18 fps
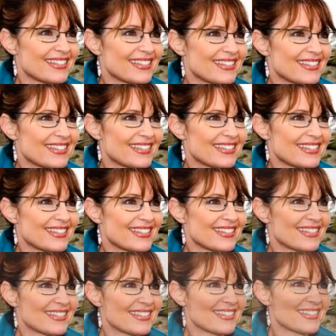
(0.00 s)
stepping up
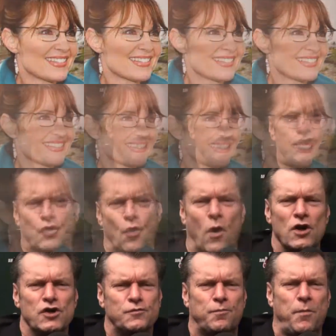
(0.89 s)
in front of
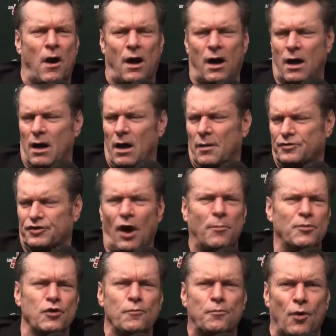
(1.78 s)
George
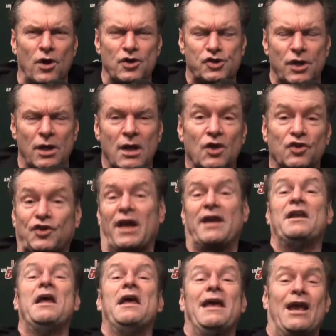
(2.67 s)
W. Bush,
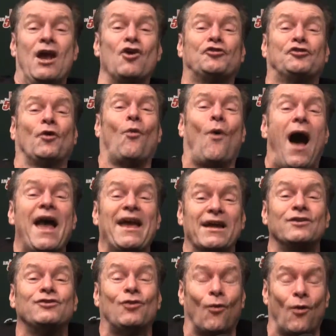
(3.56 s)
saying, here's who I
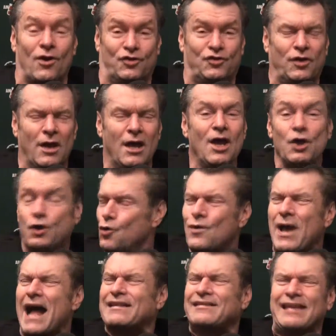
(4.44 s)
endorse.
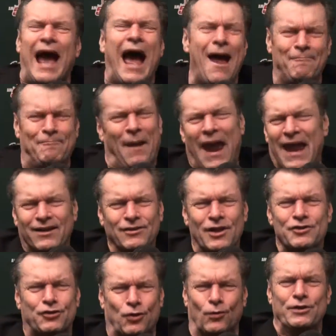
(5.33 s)
You got Todd
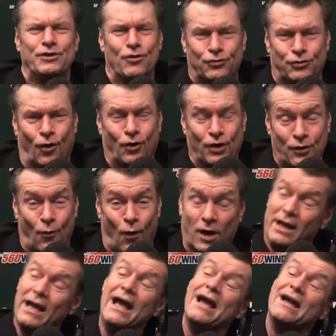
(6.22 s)
Palin doing your dirty
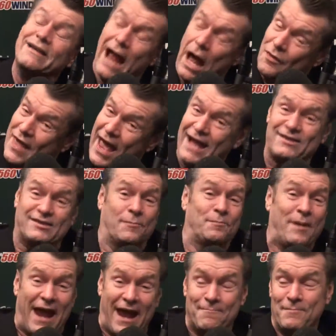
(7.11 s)
work? Now, that's a
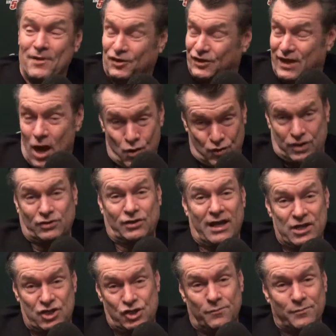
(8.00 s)
bad
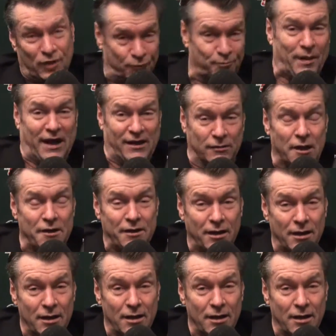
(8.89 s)
miscalculation, Ms. Palin.